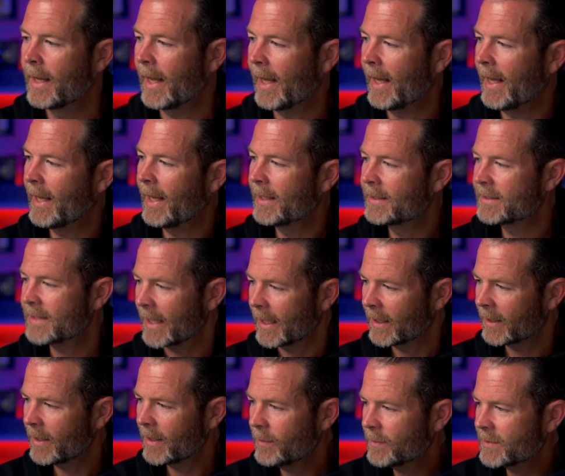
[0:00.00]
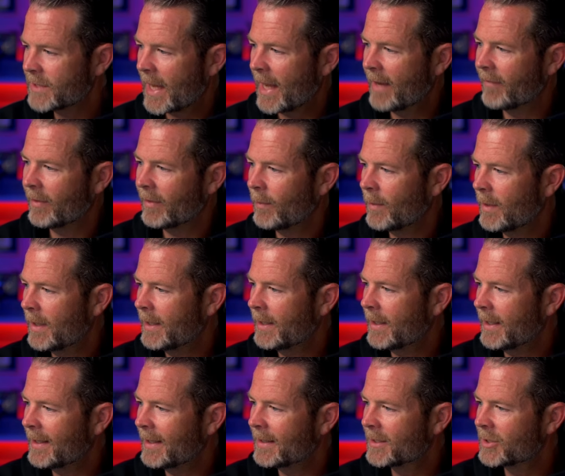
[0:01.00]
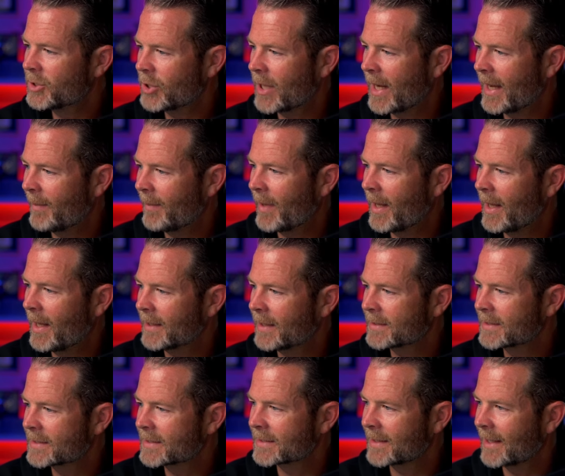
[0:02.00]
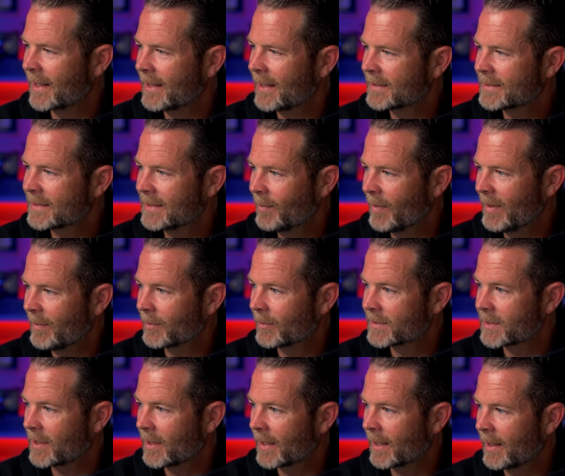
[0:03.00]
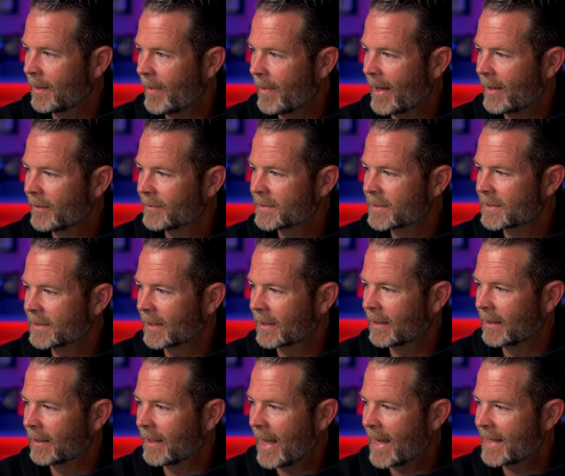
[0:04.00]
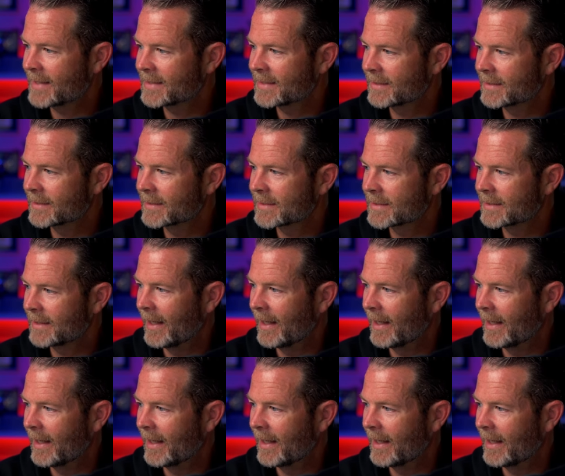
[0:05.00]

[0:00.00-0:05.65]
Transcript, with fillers: And hello to everyone in the chat box. I see people talking about glasses